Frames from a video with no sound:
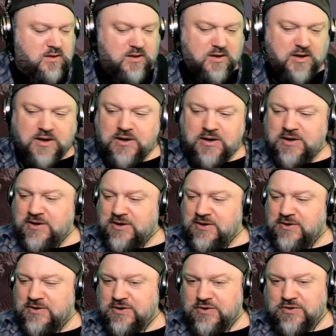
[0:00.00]

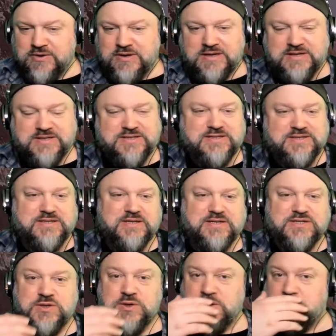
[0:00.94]
oh, goodness.
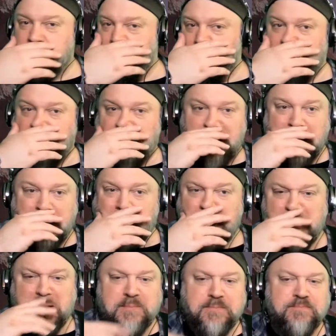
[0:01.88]
It's good to be back.
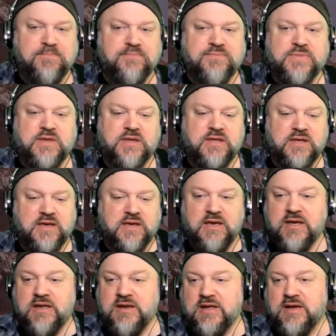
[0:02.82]

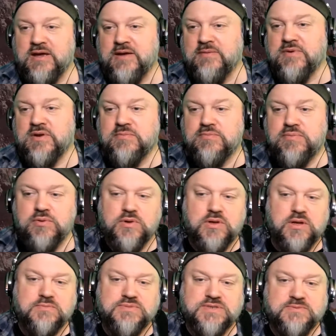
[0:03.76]
And I'm going to
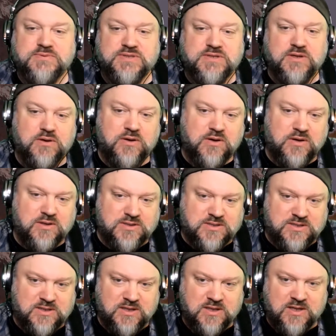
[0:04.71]
pull up some
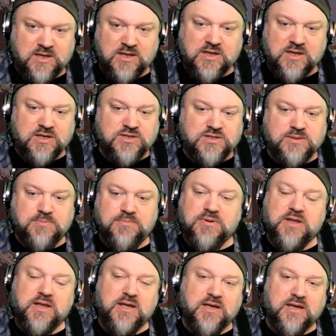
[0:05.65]
songs to
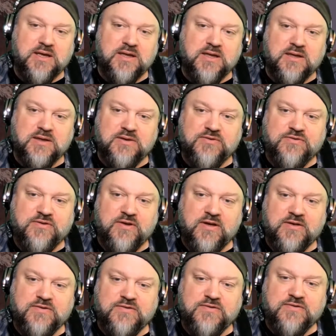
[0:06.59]
play
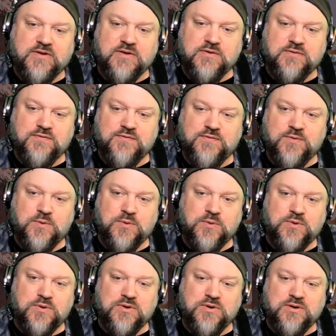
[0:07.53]
just for